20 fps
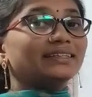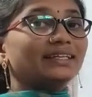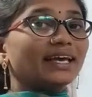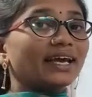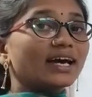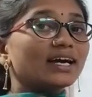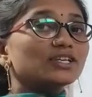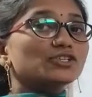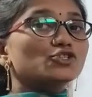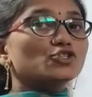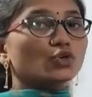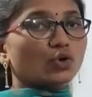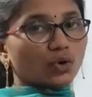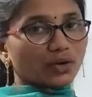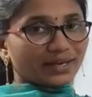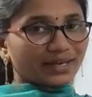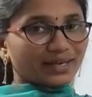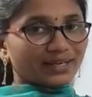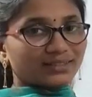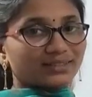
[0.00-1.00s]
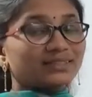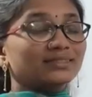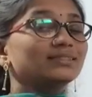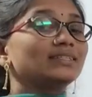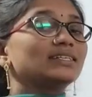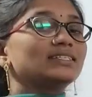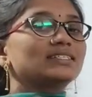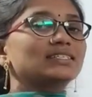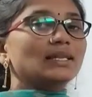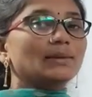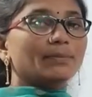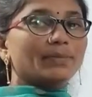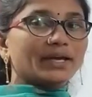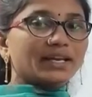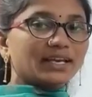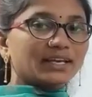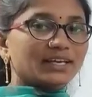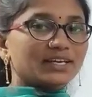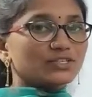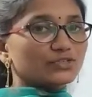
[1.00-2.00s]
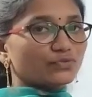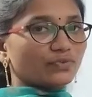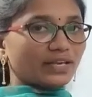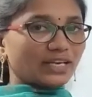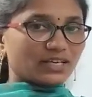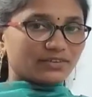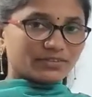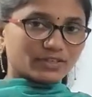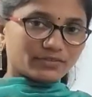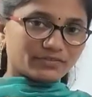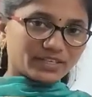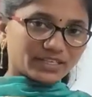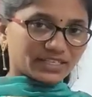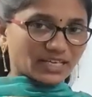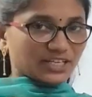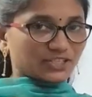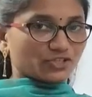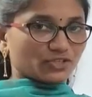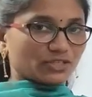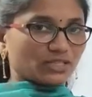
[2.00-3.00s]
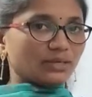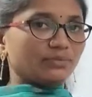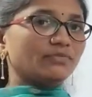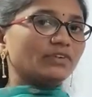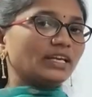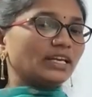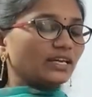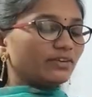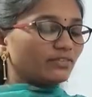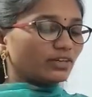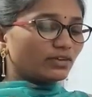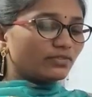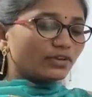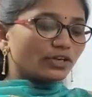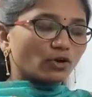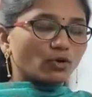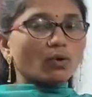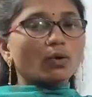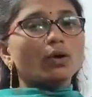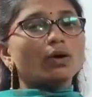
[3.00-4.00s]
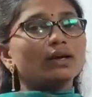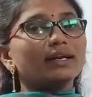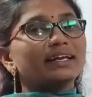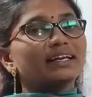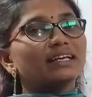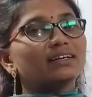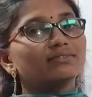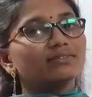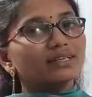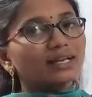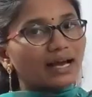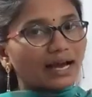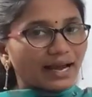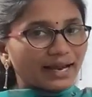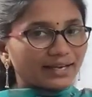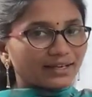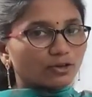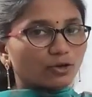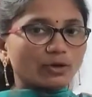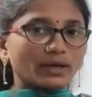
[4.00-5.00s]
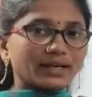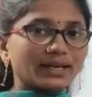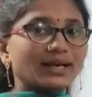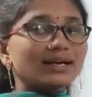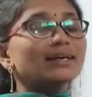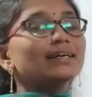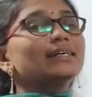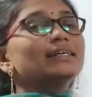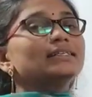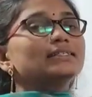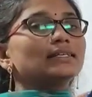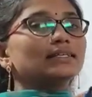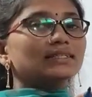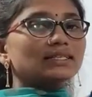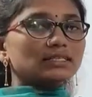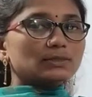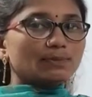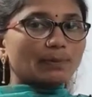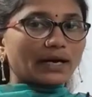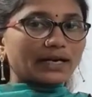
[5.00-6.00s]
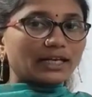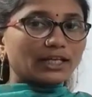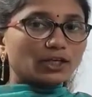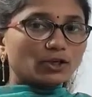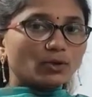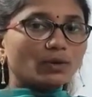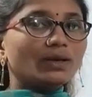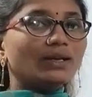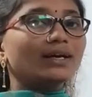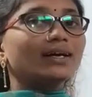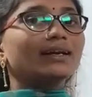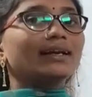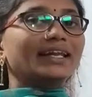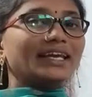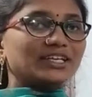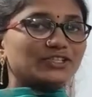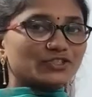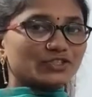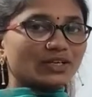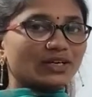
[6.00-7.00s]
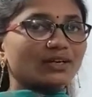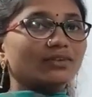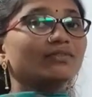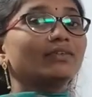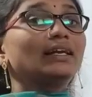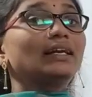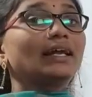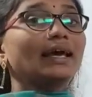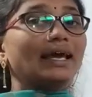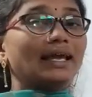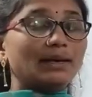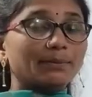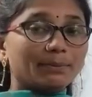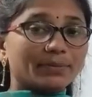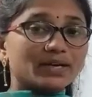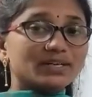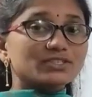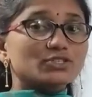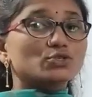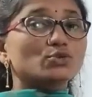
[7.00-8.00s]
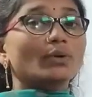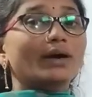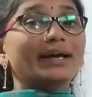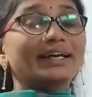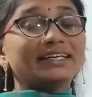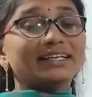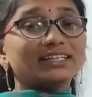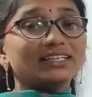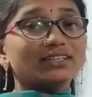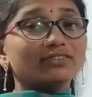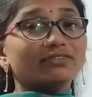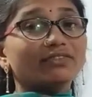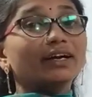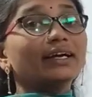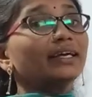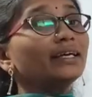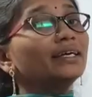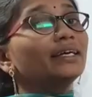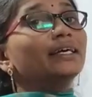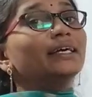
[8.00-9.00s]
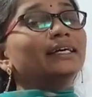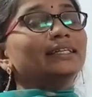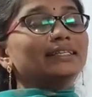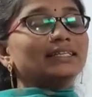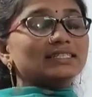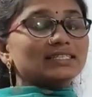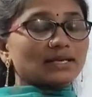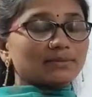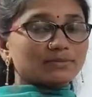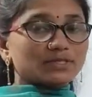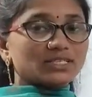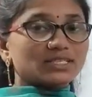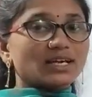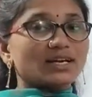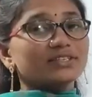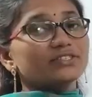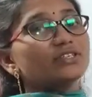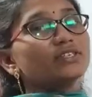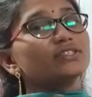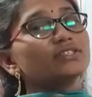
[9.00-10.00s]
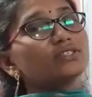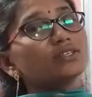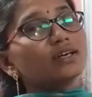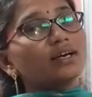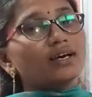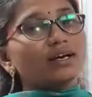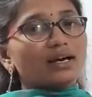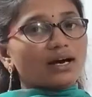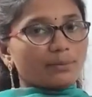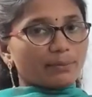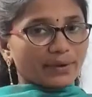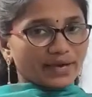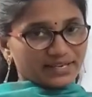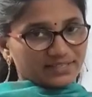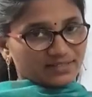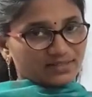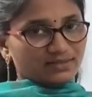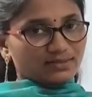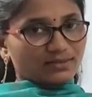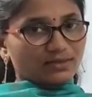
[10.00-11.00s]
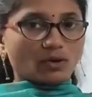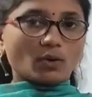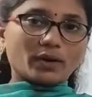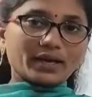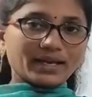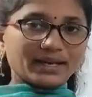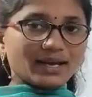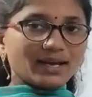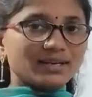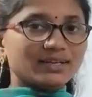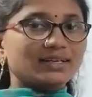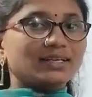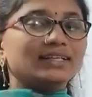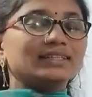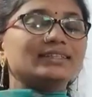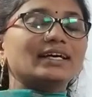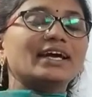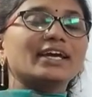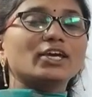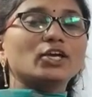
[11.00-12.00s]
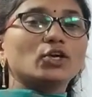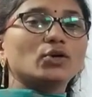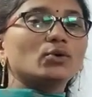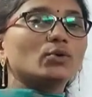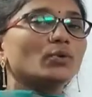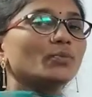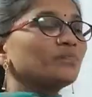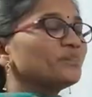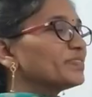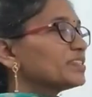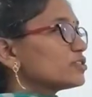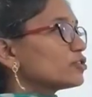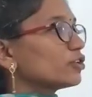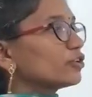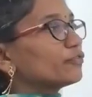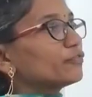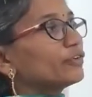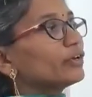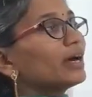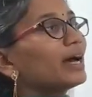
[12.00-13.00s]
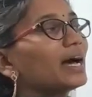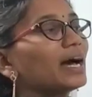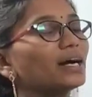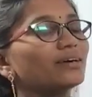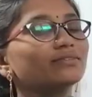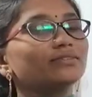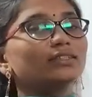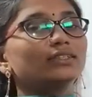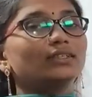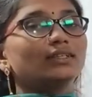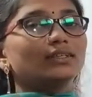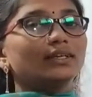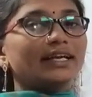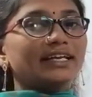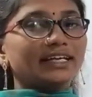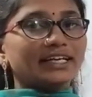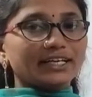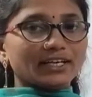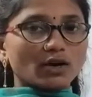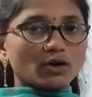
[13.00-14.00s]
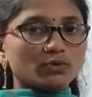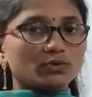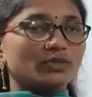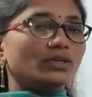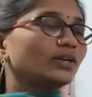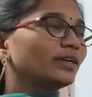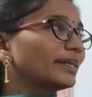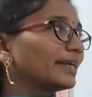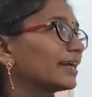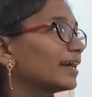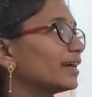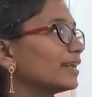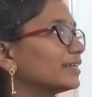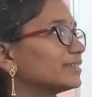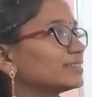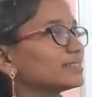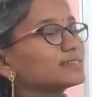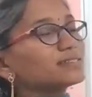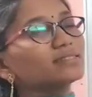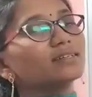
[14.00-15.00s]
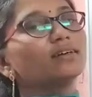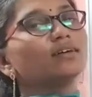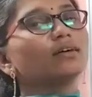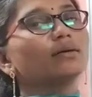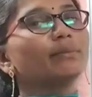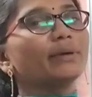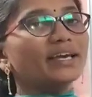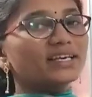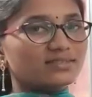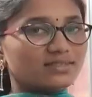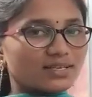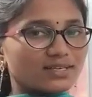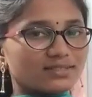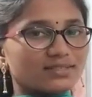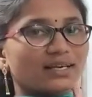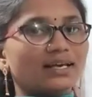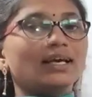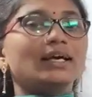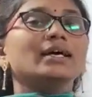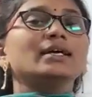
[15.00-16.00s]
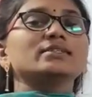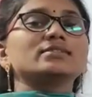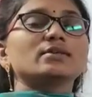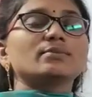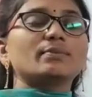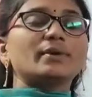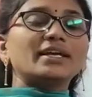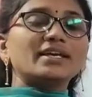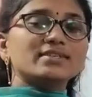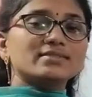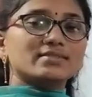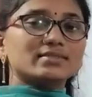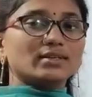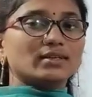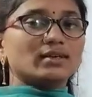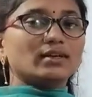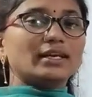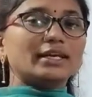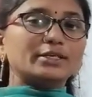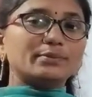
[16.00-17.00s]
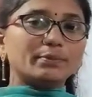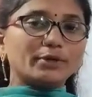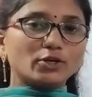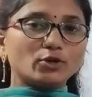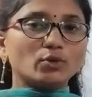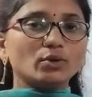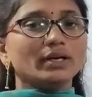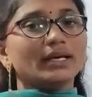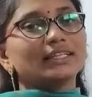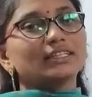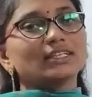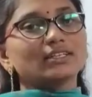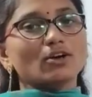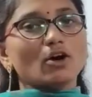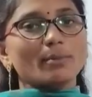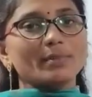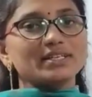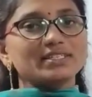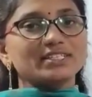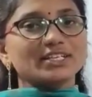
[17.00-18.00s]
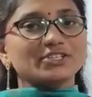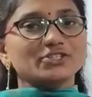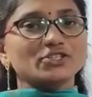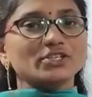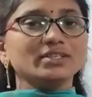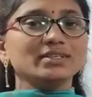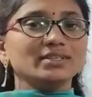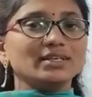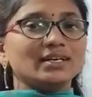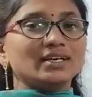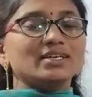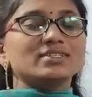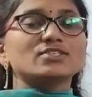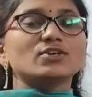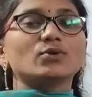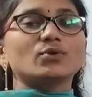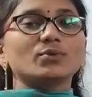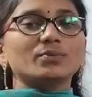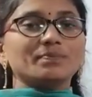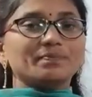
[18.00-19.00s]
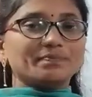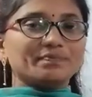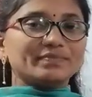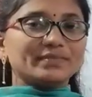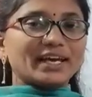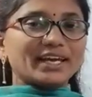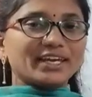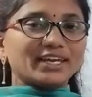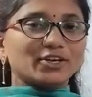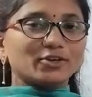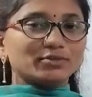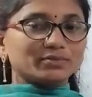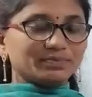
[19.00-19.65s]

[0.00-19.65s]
they are showing that slipperiness whenever we touch them, whenever we hold in our hand. Okay, na? So this particular nature will help us to identify the substance is a base. Okay, na? Thank you. So if you have any doubt regarding this basis, so please let me know in the comment section. So thank